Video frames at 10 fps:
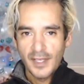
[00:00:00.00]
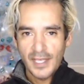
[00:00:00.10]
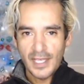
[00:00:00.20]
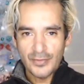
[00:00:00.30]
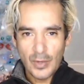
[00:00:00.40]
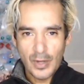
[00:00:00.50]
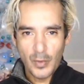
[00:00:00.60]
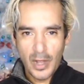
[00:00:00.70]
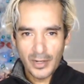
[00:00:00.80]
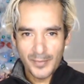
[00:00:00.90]
Hey everyone,
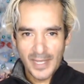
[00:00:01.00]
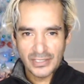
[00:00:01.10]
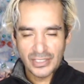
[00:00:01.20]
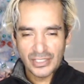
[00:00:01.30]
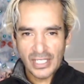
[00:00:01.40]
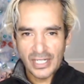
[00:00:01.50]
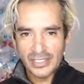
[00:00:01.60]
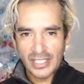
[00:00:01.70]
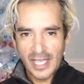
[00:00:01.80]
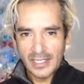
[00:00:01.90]
welcome back to the sunny
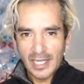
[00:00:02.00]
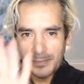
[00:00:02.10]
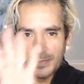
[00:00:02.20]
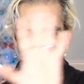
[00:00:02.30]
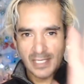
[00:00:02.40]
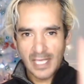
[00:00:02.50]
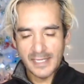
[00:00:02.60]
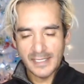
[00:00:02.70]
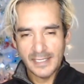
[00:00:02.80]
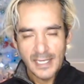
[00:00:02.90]
side. I'm
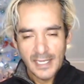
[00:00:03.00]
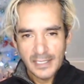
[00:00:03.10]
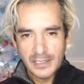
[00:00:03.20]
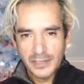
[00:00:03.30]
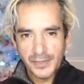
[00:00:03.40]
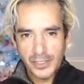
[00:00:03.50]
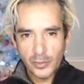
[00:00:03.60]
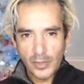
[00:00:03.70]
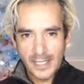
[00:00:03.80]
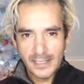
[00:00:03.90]
Sonny, and this video
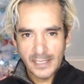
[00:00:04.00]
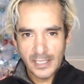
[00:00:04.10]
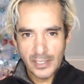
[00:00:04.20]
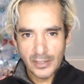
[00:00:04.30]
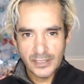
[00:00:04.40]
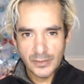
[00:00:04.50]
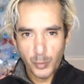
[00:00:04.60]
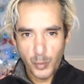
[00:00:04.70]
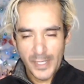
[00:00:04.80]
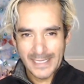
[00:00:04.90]
right here is the
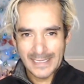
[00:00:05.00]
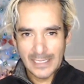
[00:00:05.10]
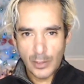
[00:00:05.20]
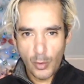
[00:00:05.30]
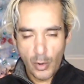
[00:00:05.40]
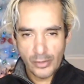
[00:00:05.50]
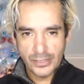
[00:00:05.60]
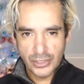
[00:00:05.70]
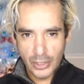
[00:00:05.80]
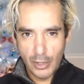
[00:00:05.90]
weekly
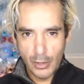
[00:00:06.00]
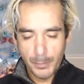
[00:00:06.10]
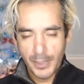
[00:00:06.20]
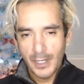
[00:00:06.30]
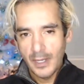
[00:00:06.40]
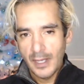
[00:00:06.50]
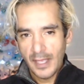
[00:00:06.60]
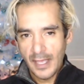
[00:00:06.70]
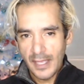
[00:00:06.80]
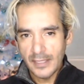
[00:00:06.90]
horoscope
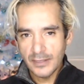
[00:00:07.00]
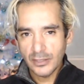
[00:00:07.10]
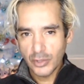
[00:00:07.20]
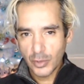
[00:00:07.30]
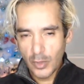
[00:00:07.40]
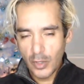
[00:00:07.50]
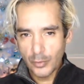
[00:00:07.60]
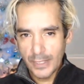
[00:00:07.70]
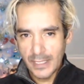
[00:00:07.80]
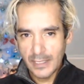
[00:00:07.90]
and tarot
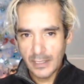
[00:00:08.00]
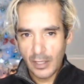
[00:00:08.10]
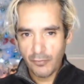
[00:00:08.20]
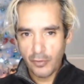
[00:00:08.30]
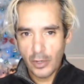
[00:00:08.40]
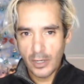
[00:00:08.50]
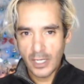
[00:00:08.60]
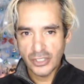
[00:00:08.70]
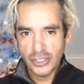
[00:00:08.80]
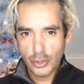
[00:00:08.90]
reading
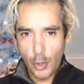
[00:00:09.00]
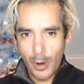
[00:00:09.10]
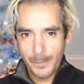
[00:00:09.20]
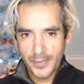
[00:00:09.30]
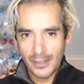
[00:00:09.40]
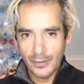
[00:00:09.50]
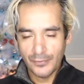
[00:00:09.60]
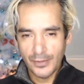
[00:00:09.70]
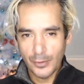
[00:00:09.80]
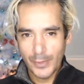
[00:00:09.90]
for Scorpio
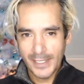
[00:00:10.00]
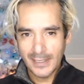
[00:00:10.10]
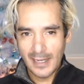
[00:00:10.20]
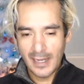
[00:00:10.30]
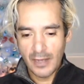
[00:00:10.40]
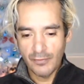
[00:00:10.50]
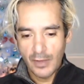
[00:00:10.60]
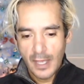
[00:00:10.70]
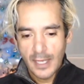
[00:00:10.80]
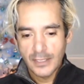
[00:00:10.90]
for the week of
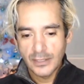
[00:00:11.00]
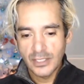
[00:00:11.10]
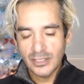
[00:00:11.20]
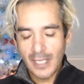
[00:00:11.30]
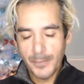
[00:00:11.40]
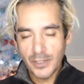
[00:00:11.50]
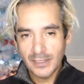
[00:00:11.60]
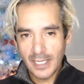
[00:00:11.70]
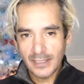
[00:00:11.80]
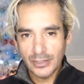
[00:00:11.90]
December
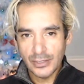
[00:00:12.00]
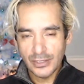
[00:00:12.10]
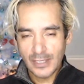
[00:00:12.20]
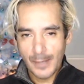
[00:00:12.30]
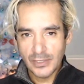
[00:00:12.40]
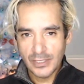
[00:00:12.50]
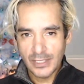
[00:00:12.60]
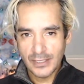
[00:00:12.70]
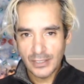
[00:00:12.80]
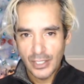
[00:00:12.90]
2nd to December
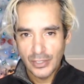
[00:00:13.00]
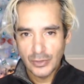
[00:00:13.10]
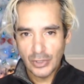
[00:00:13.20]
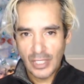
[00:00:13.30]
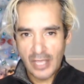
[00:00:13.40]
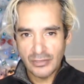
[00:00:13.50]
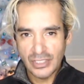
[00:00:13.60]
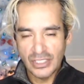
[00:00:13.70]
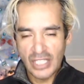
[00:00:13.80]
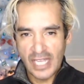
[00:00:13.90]
6th,
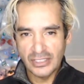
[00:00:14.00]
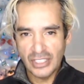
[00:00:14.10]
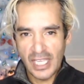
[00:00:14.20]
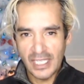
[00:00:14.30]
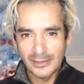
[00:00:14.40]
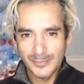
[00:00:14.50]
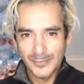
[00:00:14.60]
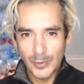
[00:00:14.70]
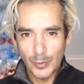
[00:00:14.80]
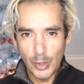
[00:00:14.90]

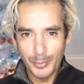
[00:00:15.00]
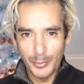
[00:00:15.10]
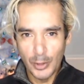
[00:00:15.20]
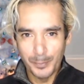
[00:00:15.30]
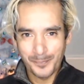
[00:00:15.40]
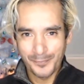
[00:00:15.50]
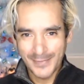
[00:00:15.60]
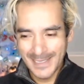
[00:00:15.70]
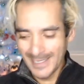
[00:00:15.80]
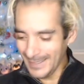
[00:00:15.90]
2019. Woo whoop!
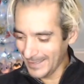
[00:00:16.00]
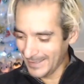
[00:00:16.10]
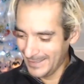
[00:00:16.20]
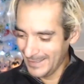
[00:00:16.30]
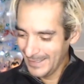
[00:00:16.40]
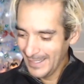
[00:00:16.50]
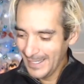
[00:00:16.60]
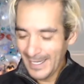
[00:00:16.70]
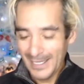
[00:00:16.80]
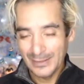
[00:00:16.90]

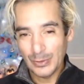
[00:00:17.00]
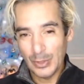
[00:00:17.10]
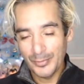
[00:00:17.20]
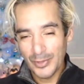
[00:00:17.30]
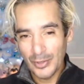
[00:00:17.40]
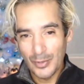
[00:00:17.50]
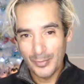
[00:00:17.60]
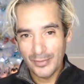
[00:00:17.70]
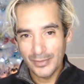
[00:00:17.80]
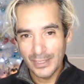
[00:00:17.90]
hey Scorpio,
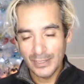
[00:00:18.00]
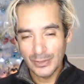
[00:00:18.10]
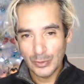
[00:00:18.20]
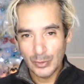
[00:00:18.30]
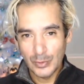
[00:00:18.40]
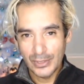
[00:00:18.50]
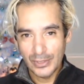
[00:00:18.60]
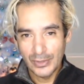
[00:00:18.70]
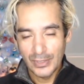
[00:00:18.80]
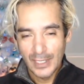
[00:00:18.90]
hope everything is cool with
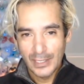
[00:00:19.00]
you.